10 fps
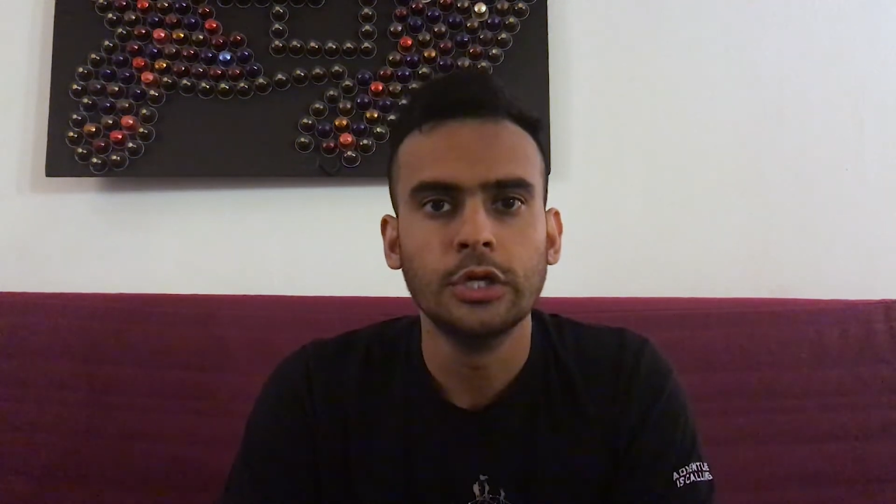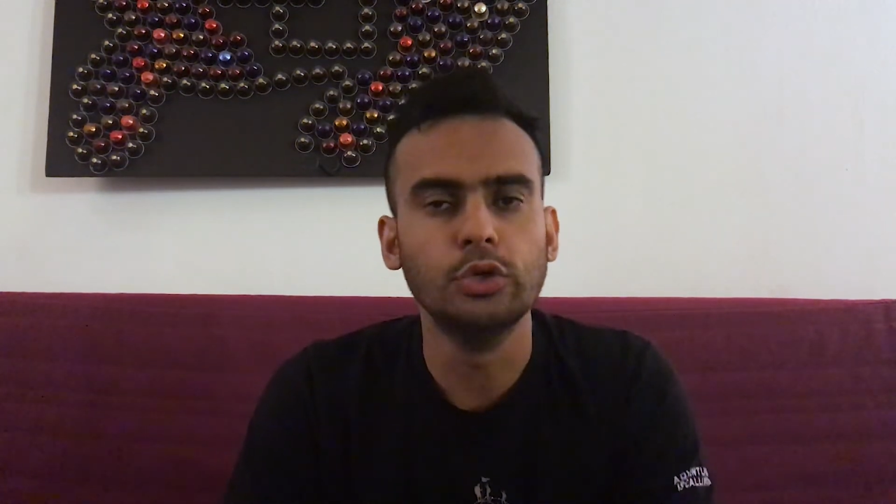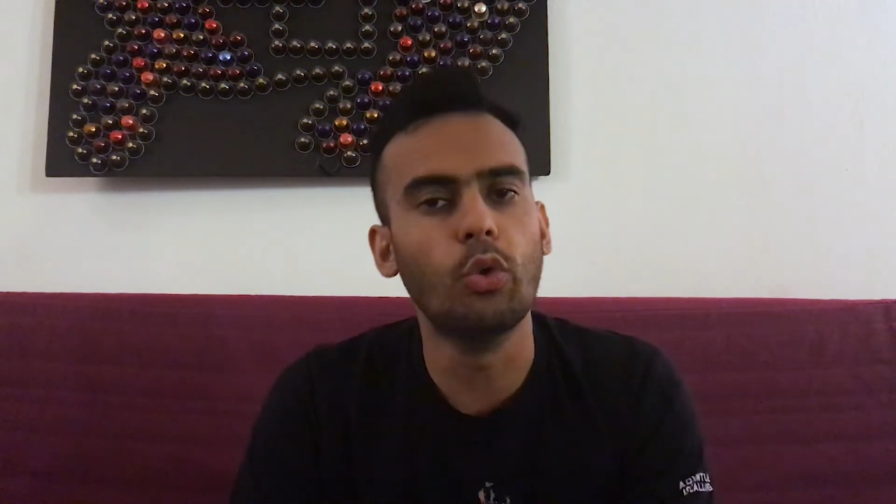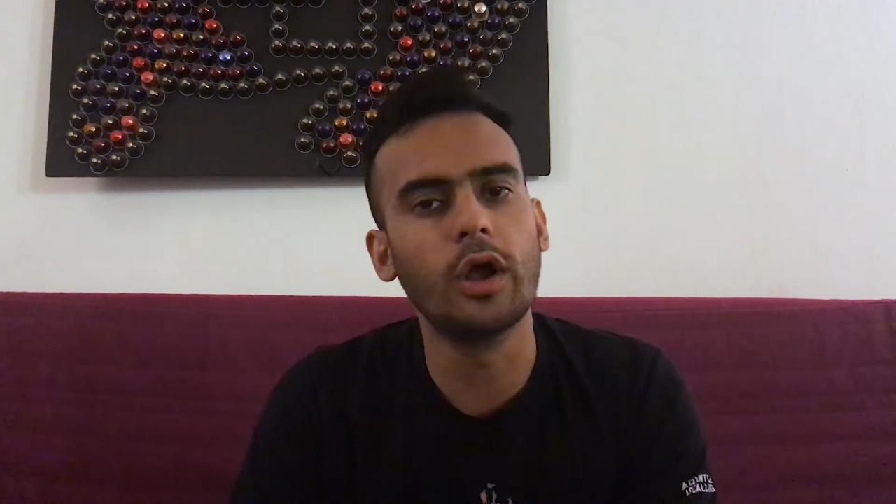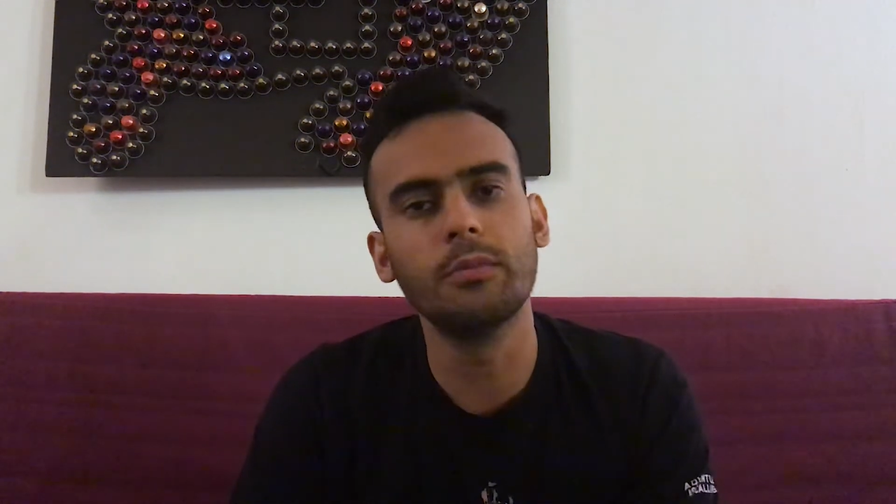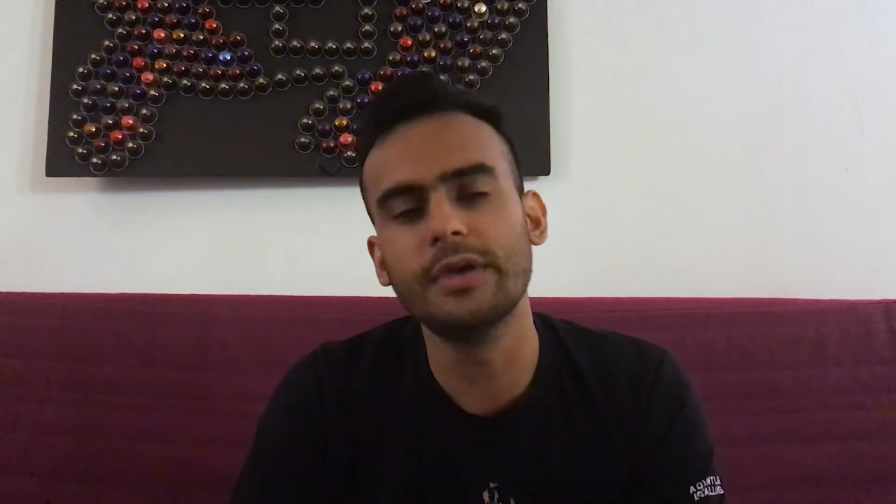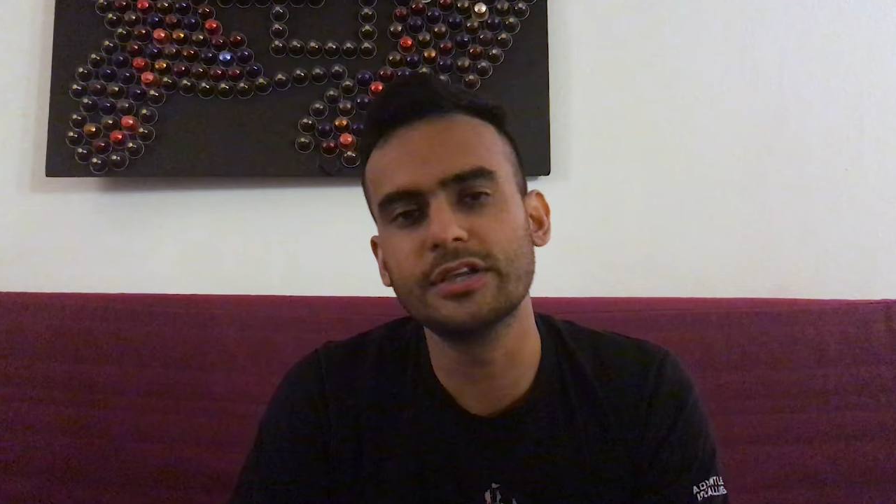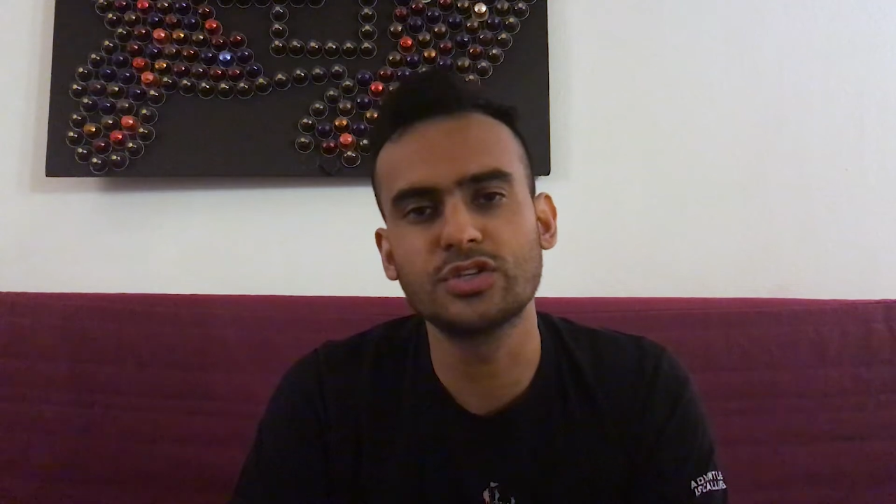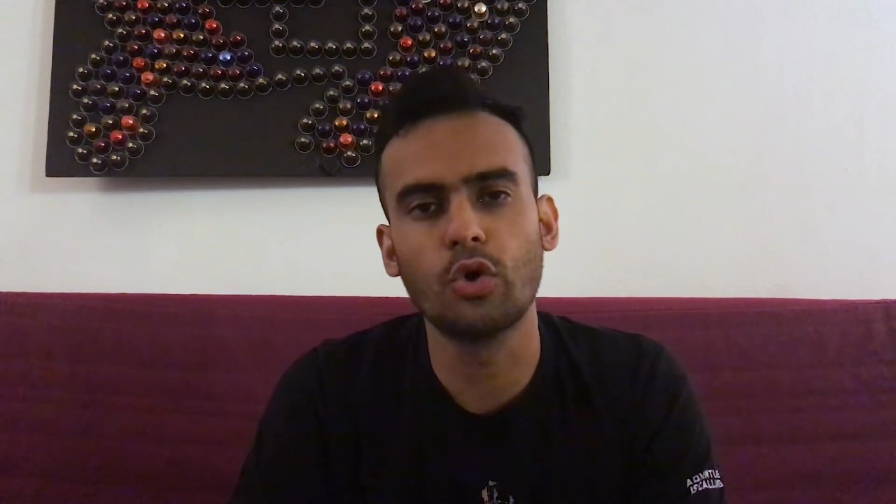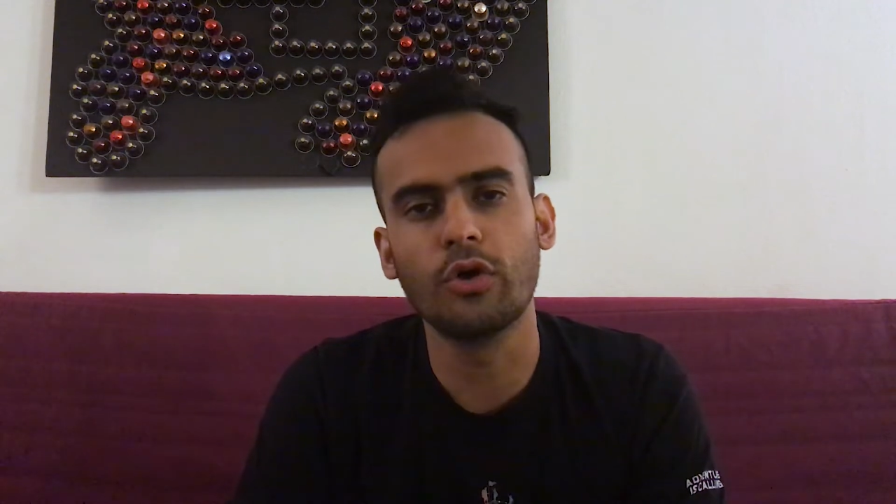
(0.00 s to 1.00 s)
you want to
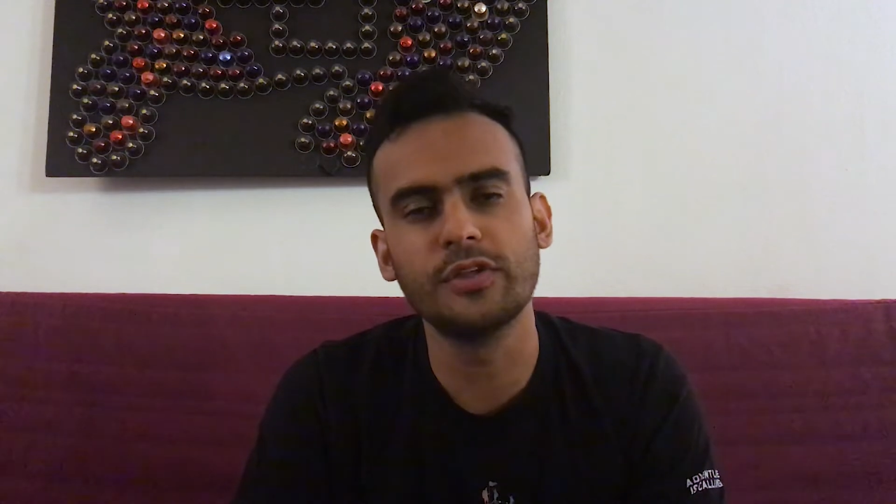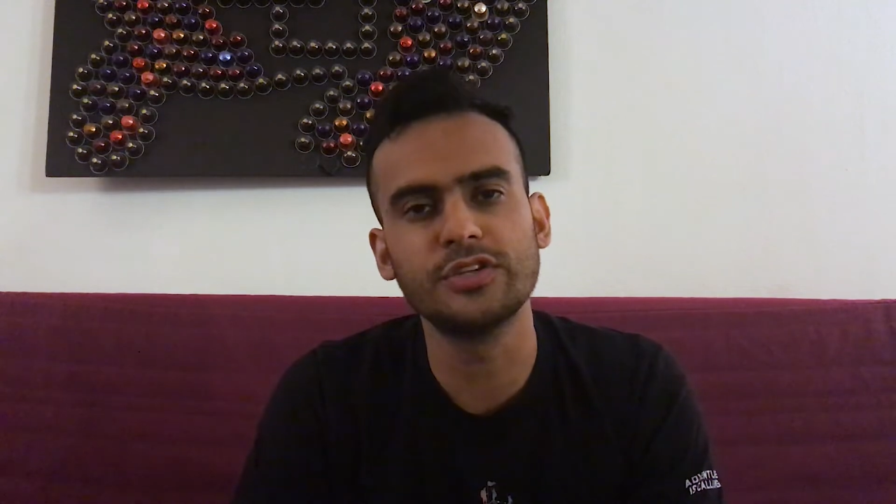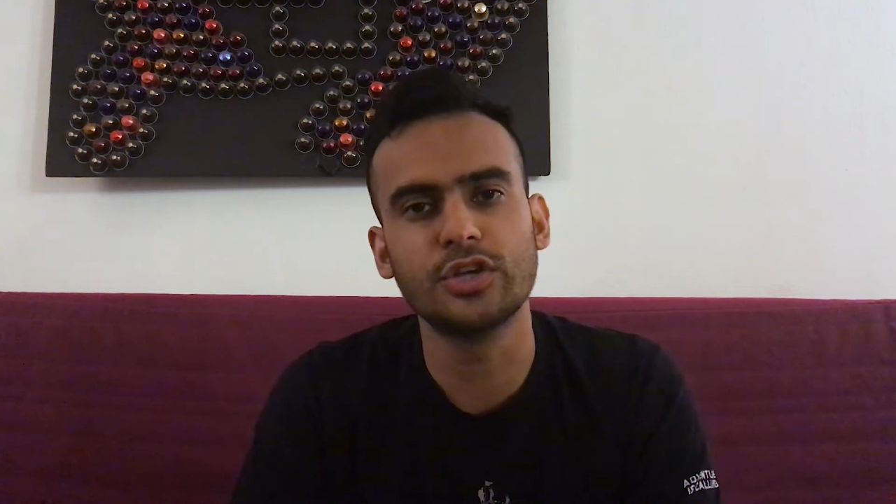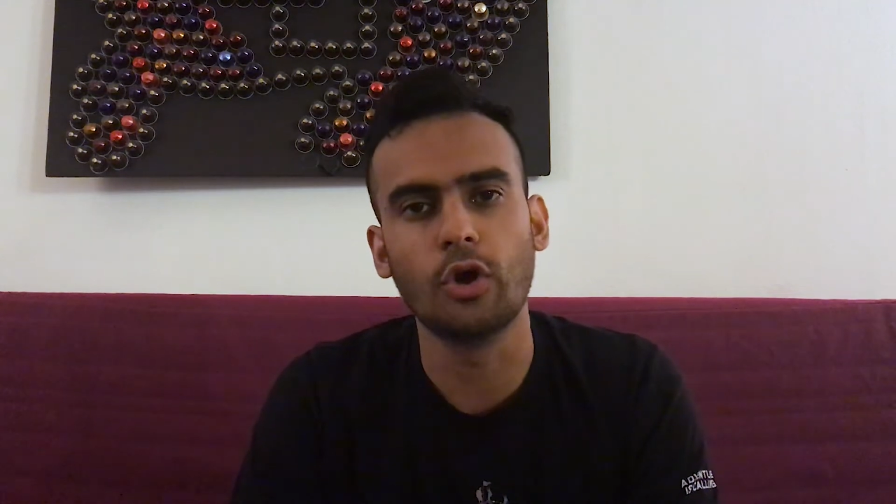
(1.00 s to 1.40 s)
make sure that